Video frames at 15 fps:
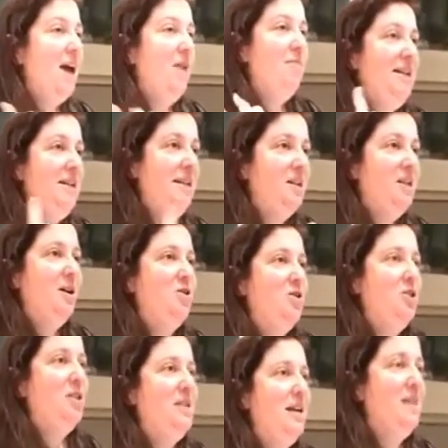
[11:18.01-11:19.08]
and we need to
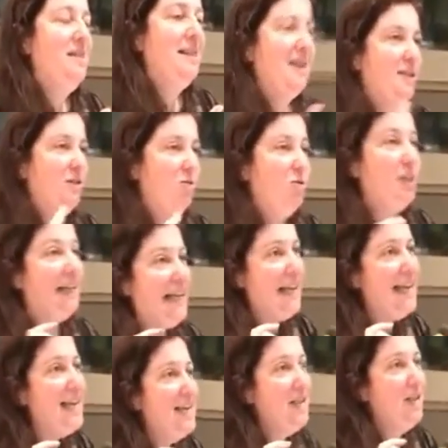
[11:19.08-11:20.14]
understand that the
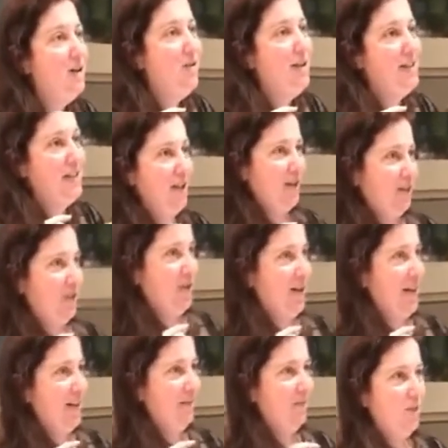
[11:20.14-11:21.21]
key here is
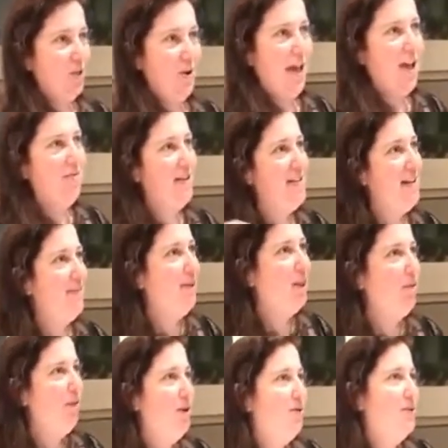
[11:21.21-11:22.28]
unlearning. So Henry David
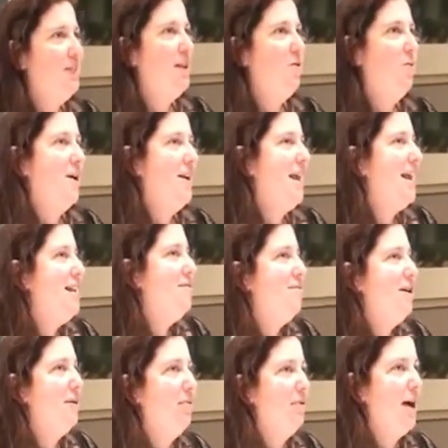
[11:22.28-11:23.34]
Thoreau said, When any
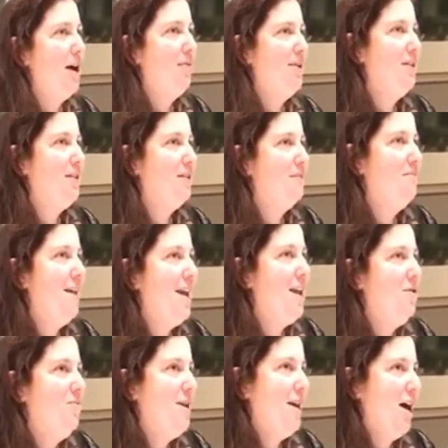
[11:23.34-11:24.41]
real progress is
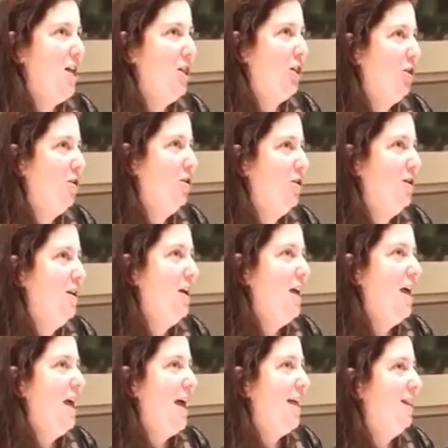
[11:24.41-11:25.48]
made, we unlearn
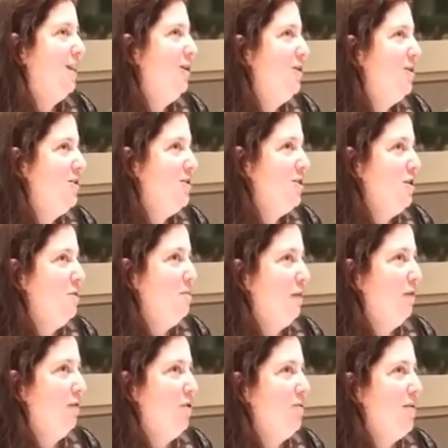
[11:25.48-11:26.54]
and learn anew
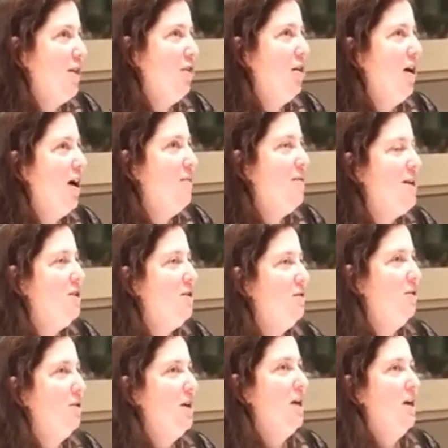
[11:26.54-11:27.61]
before we thought we
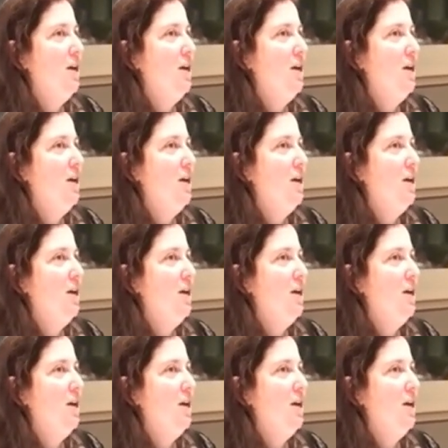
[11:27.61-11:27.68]
knew.